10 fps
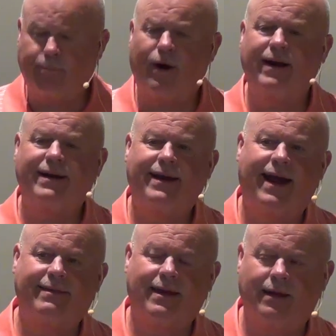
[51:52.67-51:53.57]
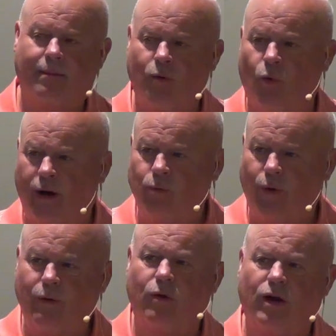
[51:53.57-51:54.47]
I pray today that number
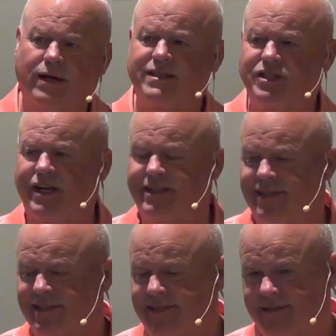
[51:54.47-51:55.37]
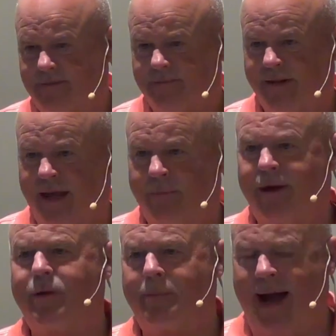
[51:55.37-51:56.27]
one, we will look to Jesus and be